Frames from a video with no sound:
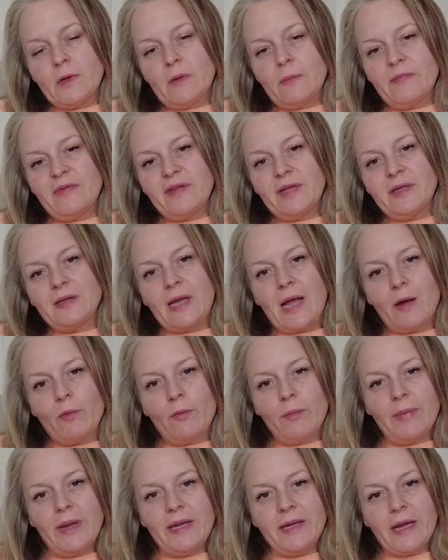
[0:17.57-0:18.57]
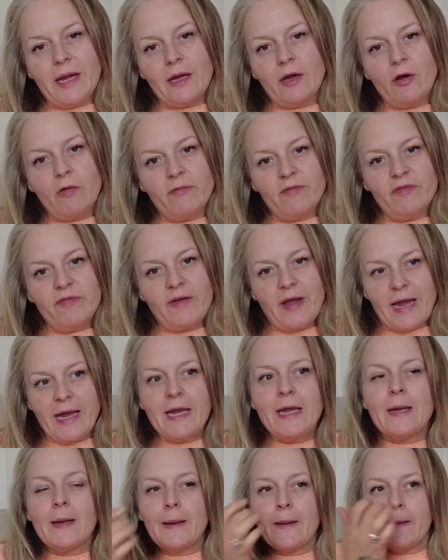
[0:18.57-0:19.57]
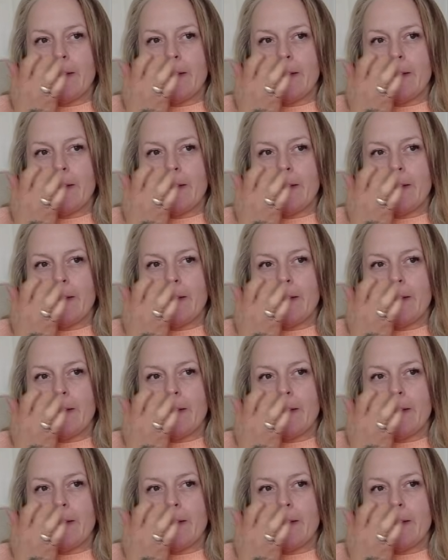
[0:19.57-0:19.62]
Come sit down with me, get comfy.